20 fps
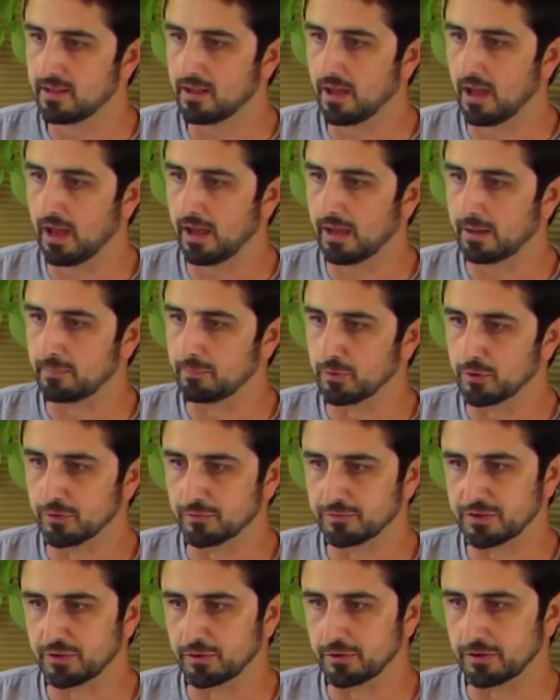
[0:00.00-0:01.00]
I
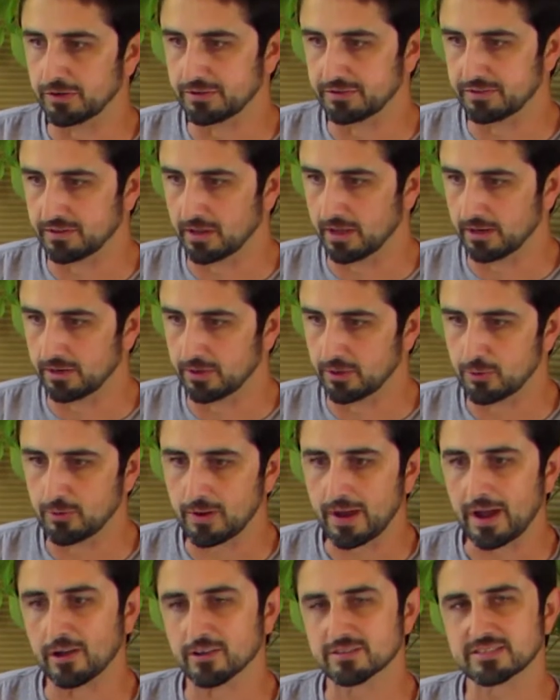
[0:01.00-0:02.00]
moved to a new
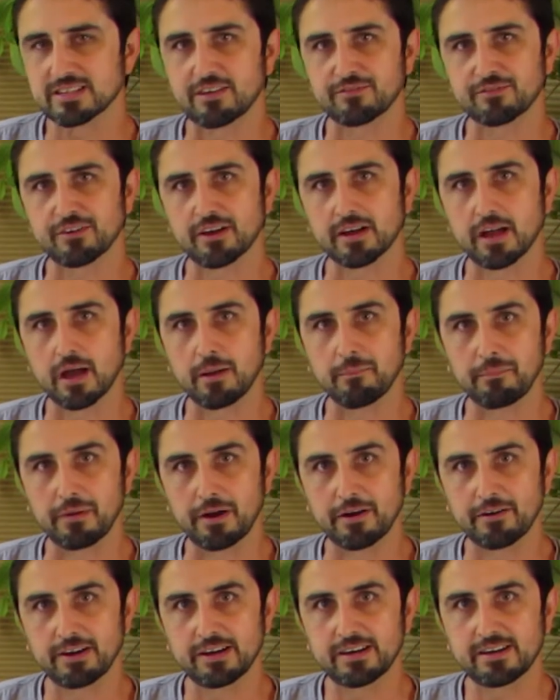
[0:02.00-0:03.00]
house after I got
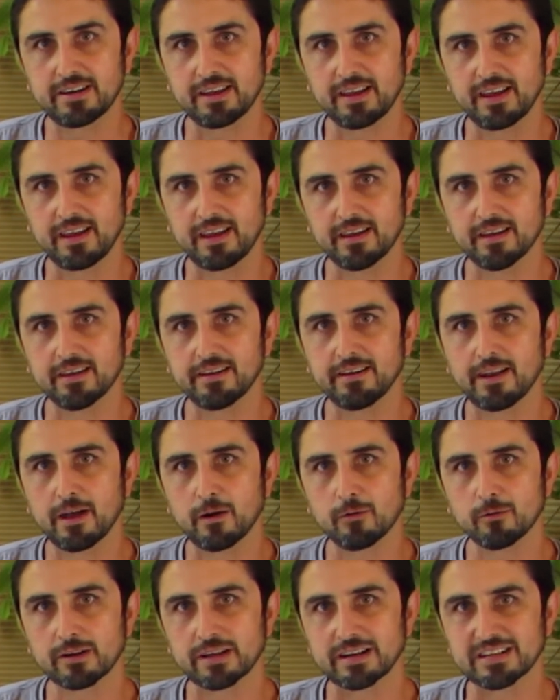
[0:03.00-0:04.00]
married, and
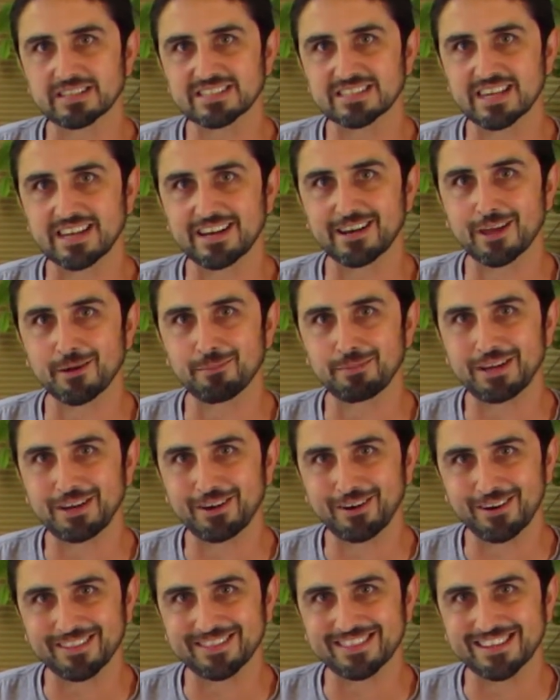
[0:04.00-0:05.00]
now we're going to set it up
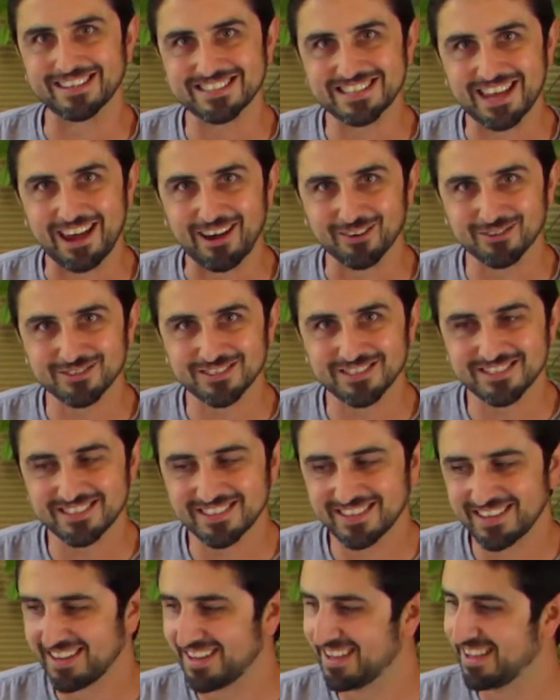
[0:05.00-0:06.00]
here at this house.
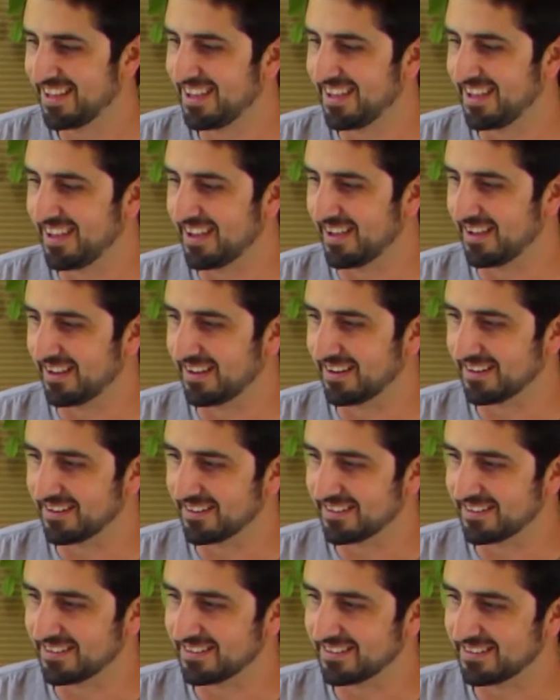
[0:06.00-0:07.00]
And